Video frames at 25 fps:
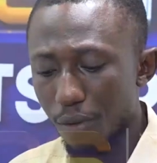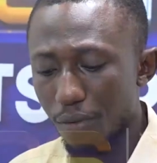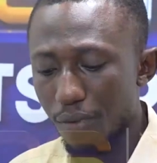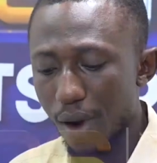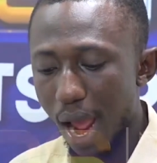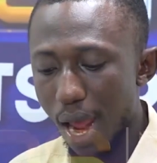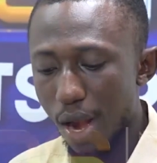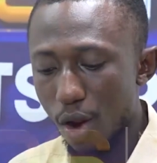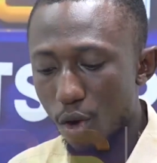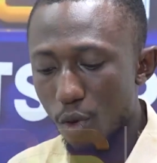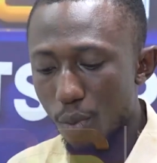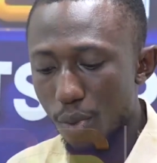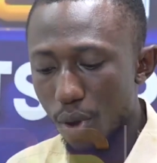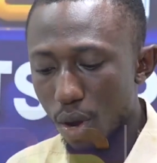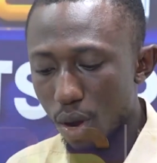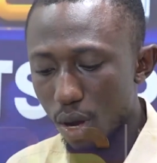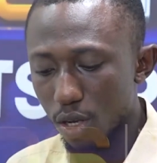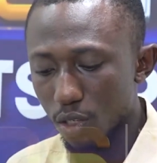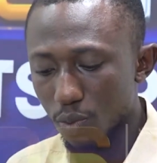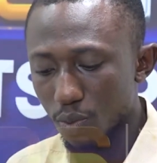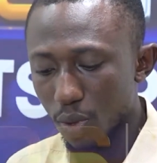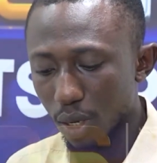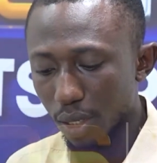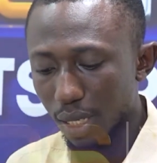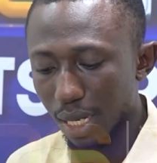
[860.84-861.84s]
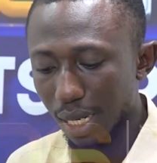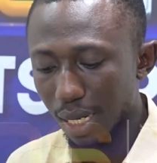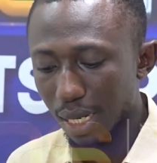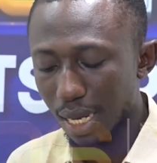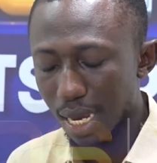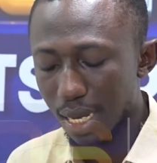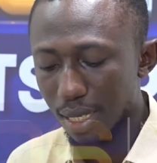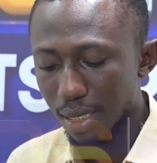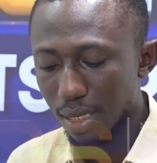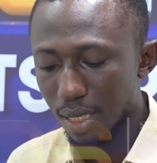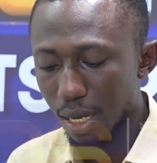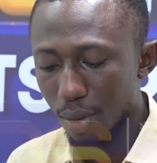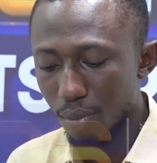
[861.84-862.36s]
on Friday will be Augsburg
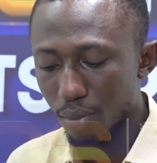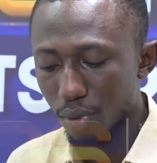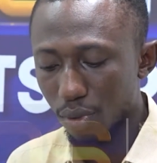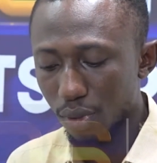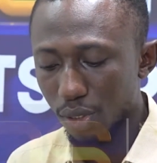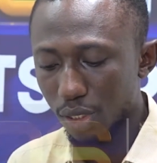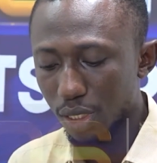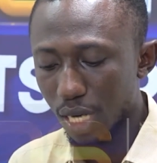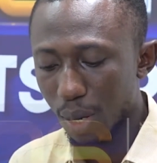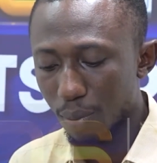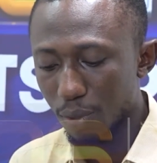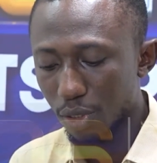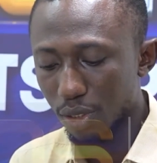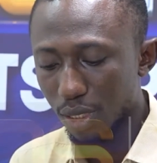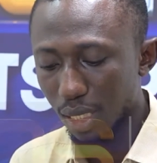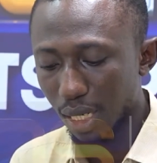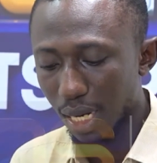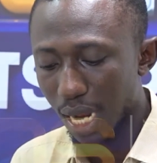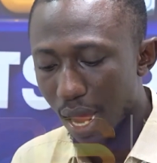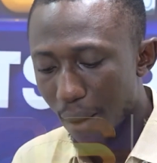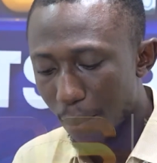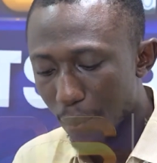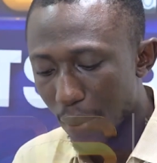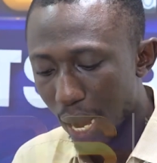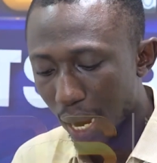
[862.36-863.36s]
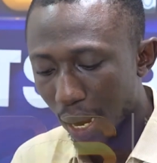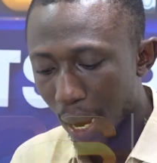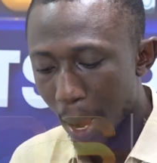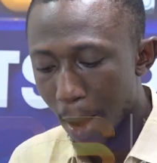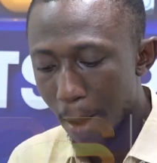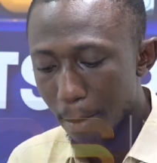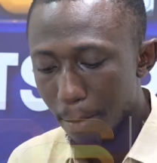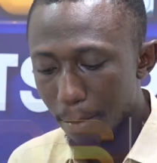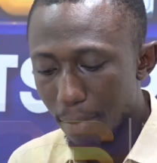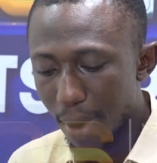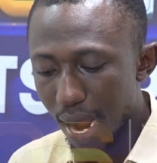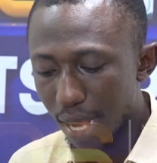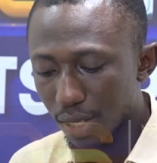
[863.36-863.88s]
against Borussia Mönchengladbach,
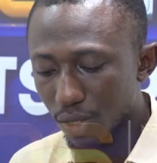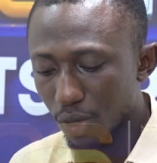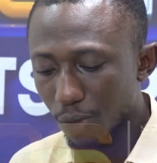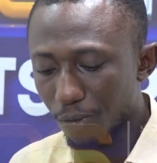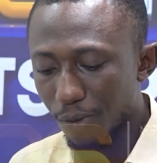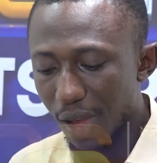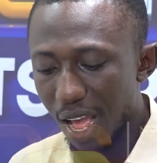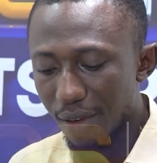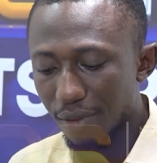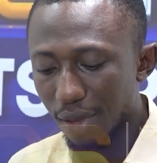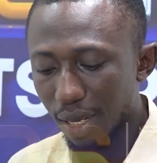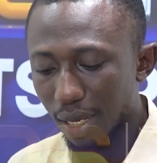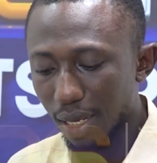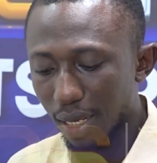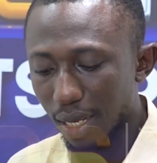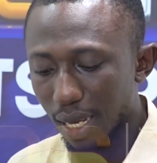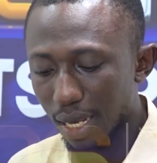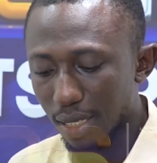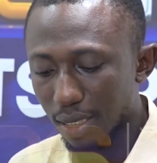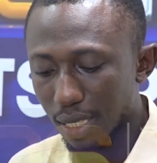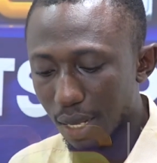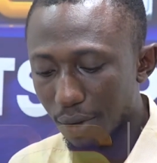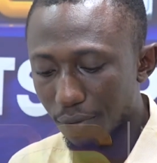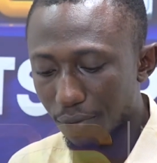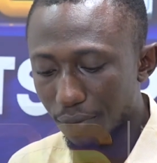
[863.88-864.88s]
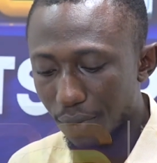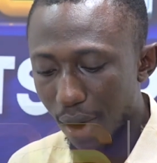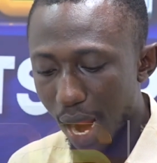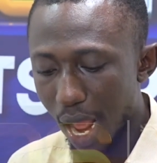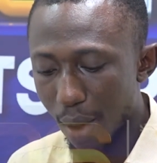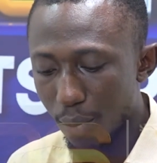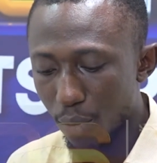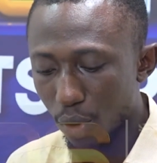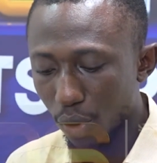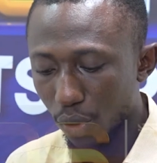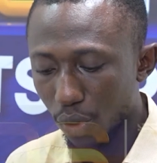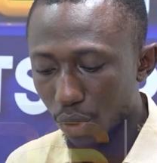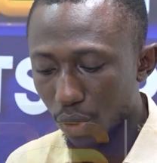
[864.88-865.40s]
Mainz 05 against
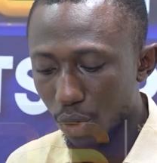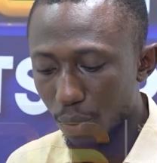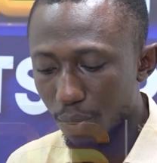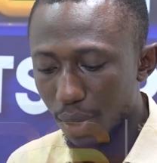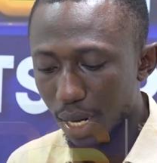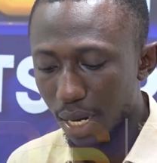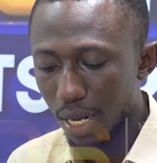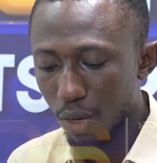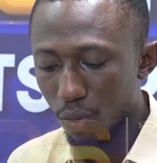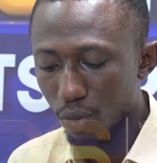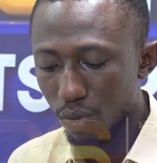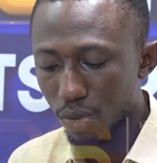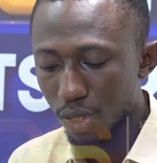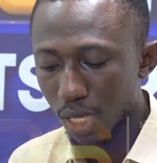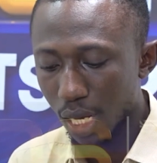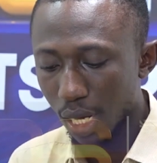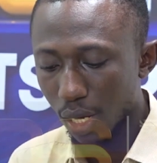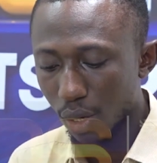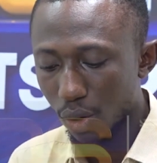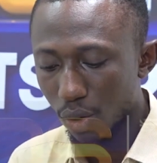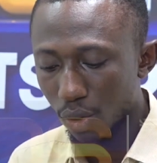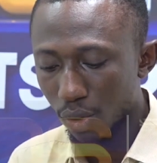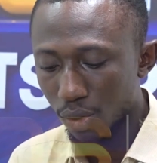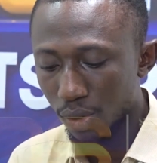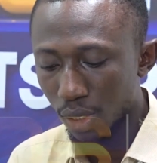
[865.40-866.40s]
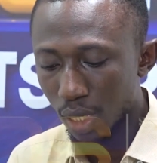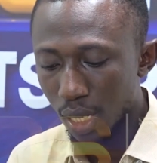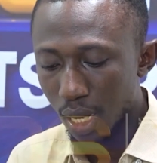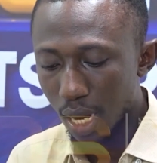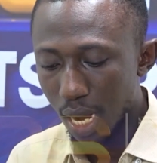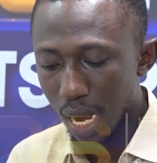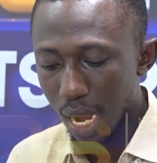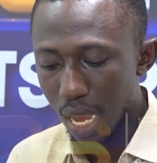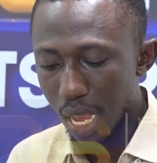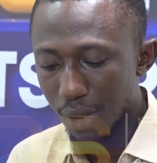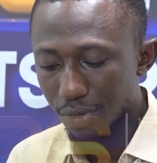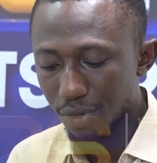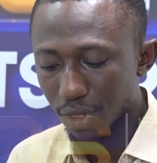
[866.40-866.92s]
Freiburg, Union Berlin will take on
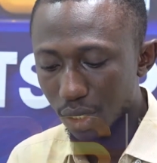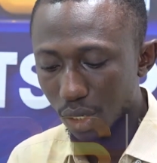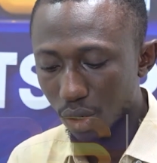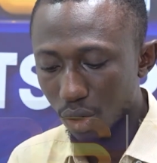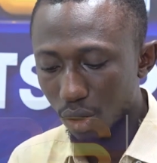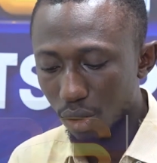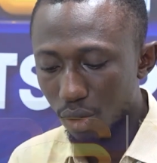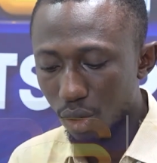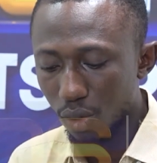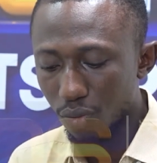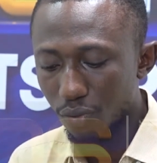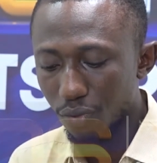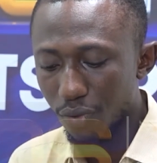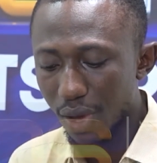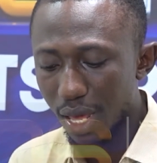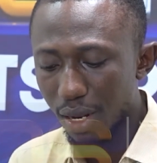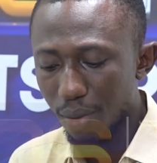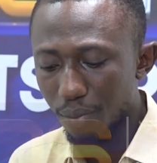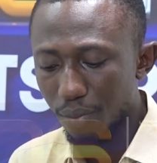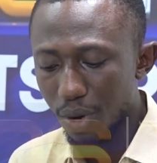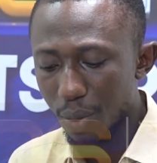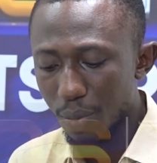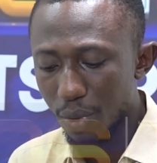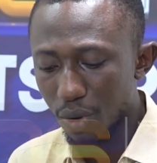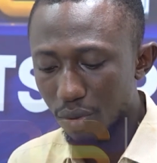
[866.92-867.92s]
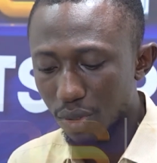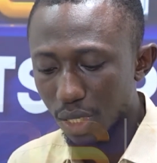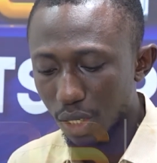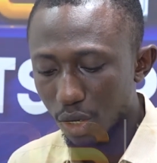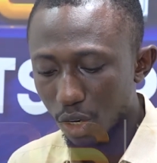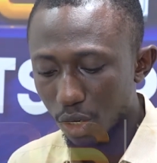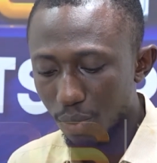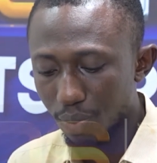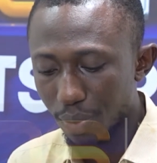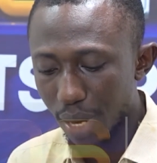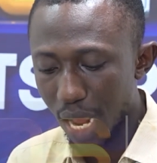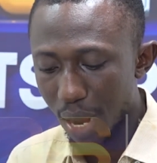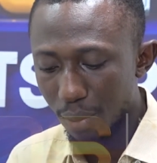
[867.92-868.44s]
FC Cologne, Werder Bremen will take
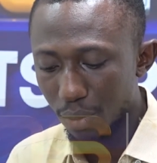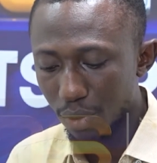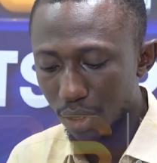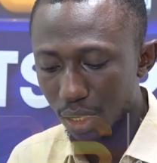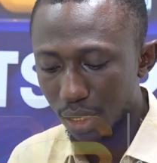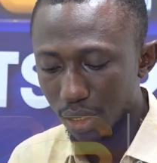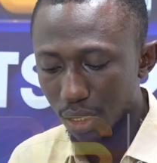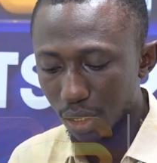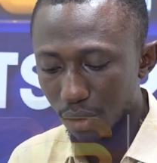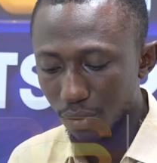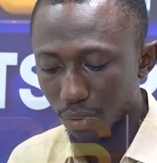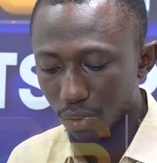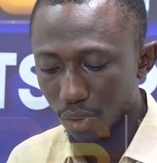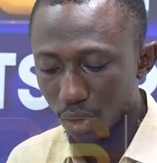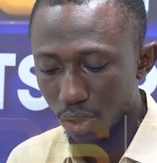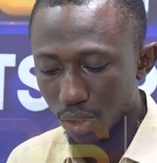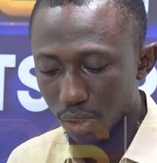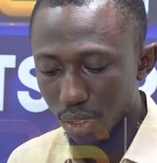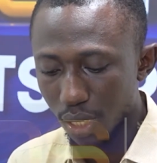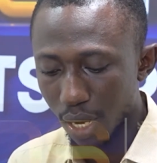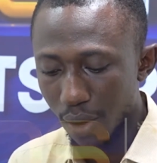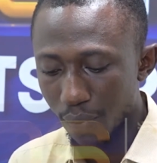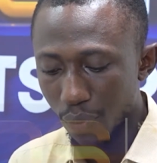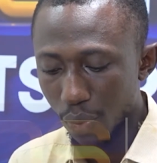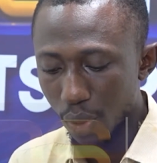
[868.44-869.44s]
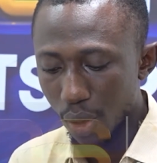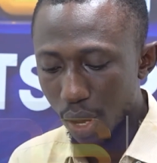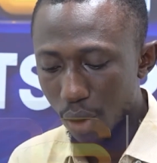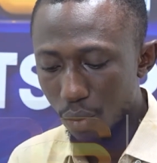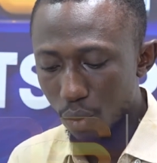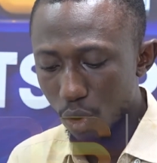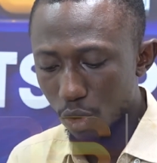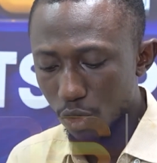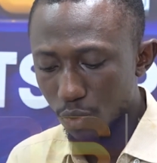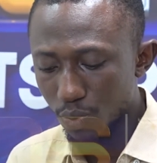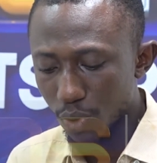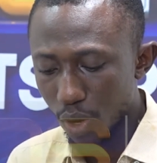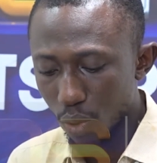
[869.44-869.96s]
on Bayern Munich, and of course
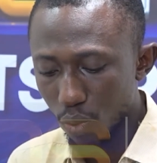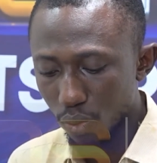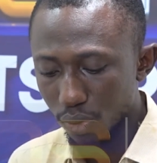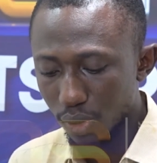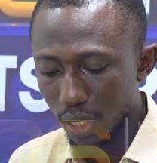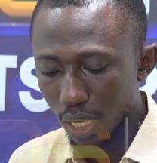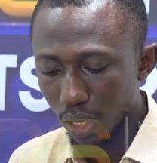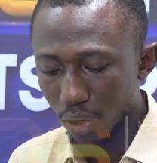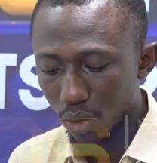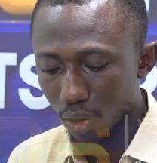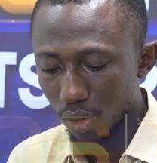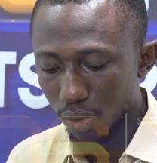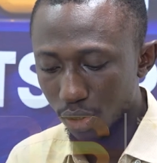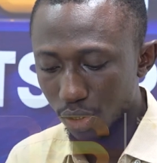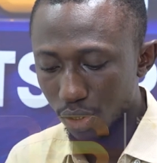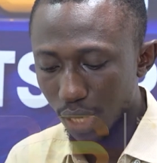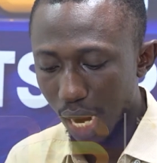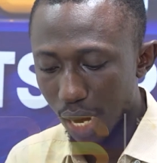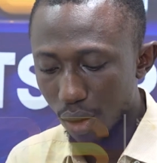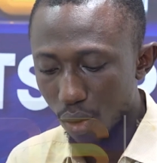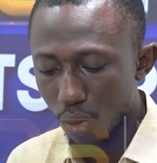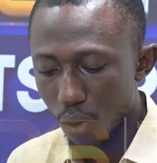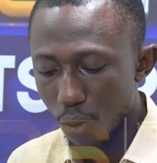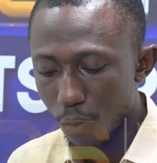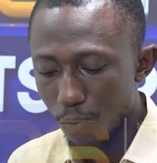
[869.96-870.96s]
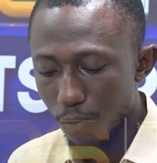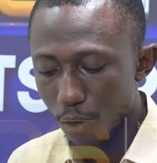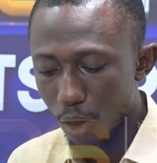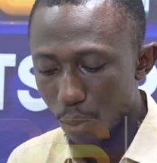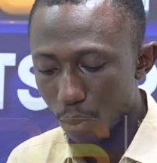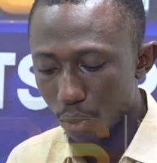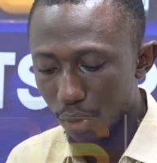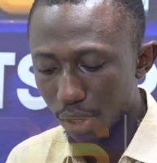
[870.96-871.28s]
Wolfsburg will take on Schalke 04.